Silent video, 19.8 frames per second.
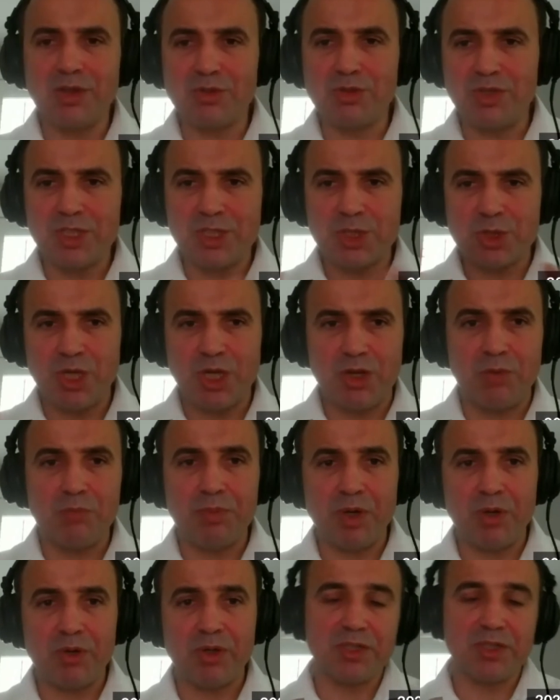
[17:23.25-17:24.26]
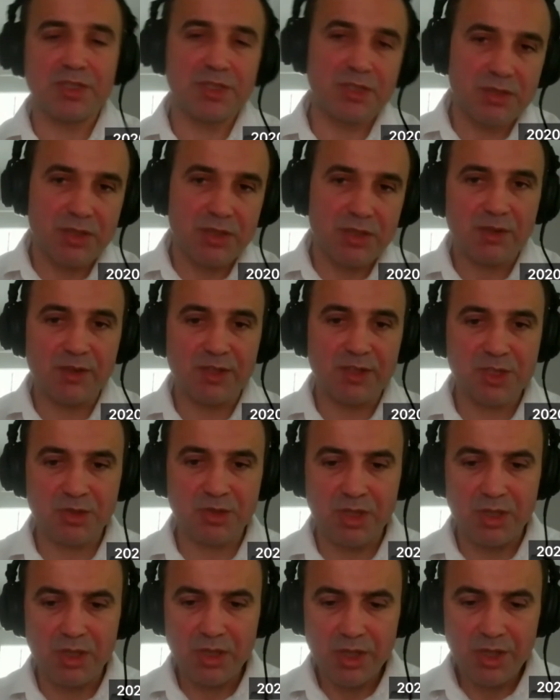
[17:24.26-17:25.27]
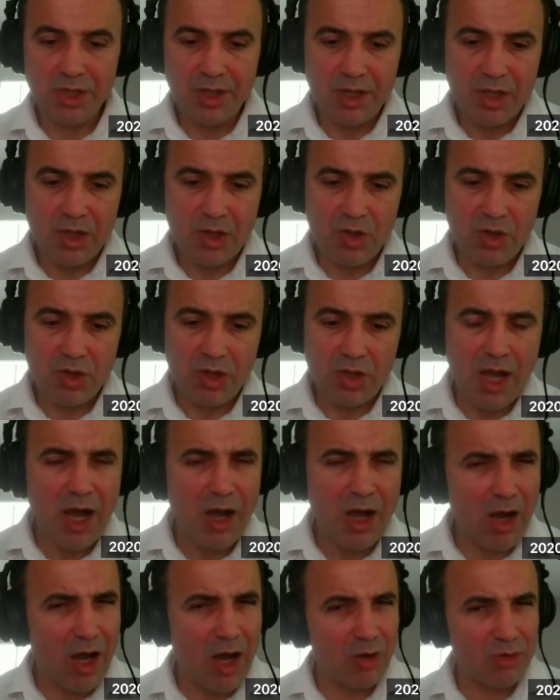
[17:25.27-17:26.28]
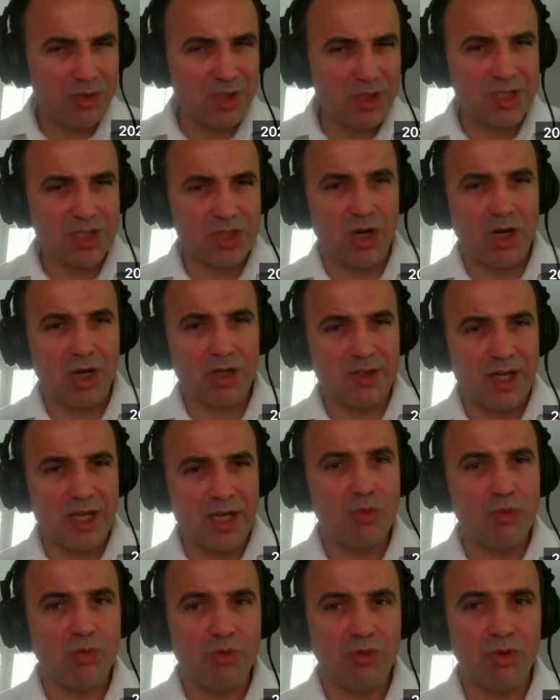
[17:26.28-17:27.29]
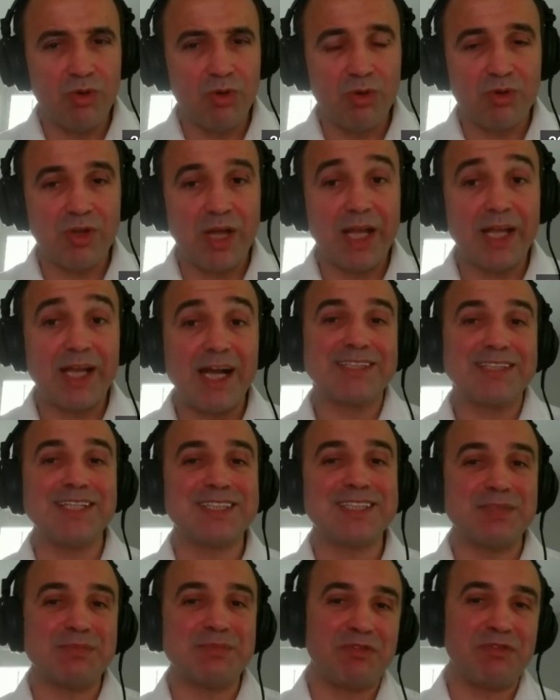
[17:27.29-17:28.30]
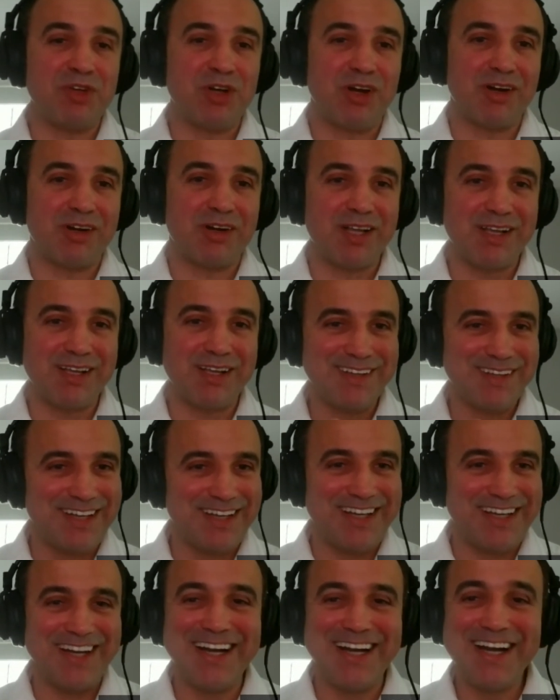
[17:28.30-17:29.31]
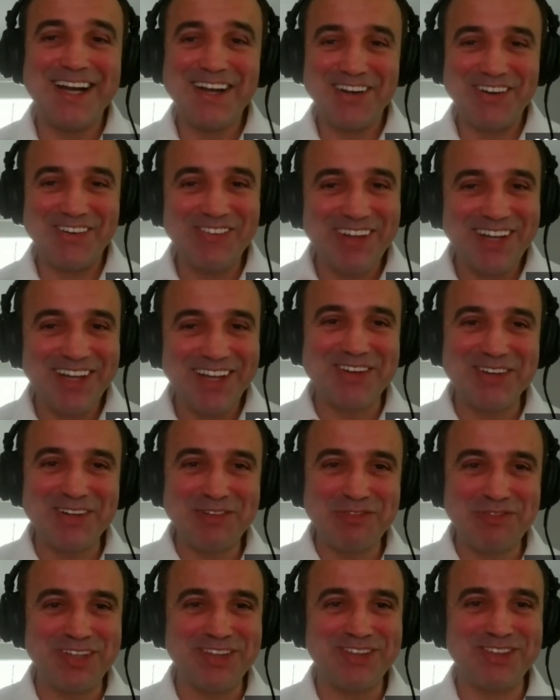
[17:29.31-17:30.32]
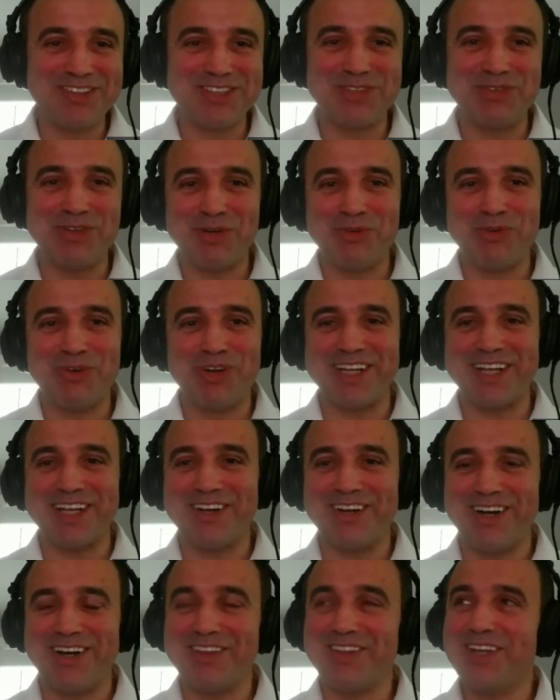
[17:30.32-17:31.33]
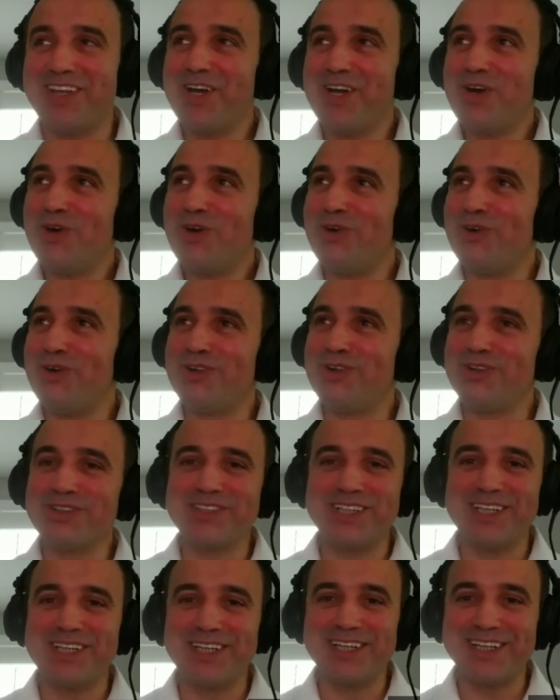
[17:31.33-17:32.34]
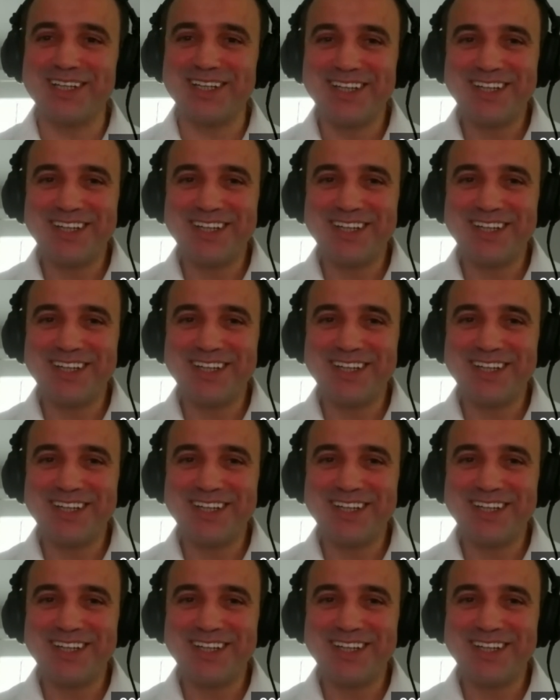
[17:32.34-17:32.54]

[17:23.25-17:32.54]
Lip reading: these three components, at least three, how does your day look like? I see some of your really cool videos you were working on all the